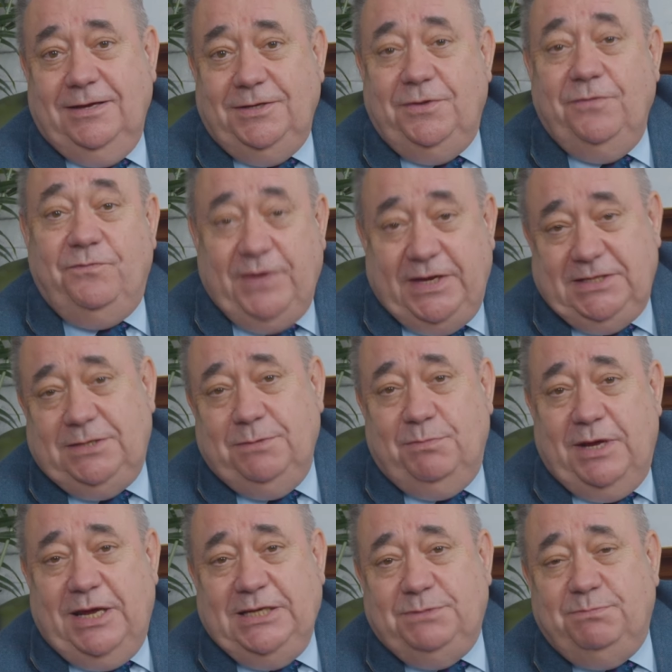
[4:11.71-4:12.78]
to
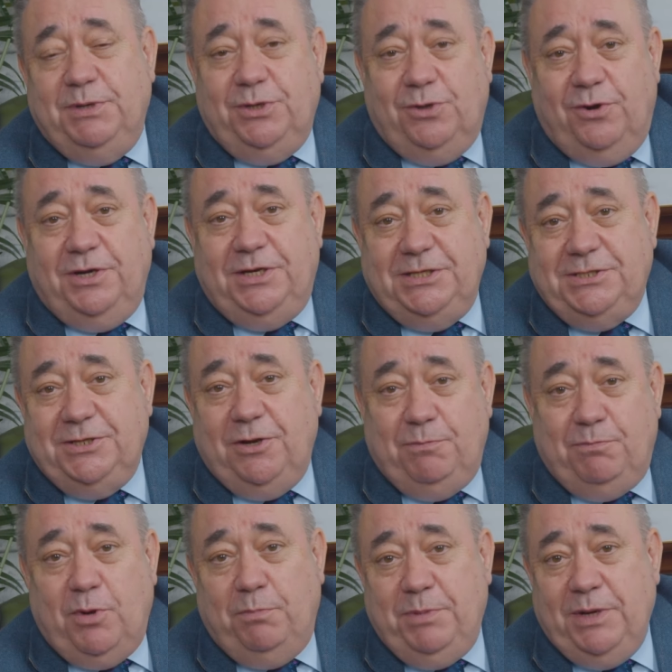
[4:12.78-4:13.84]
victimise minorities in our
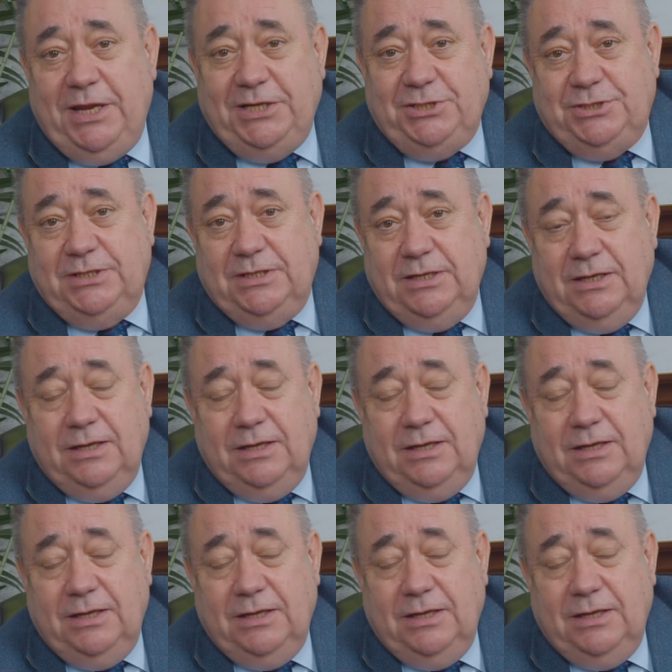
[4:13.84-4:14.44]
population.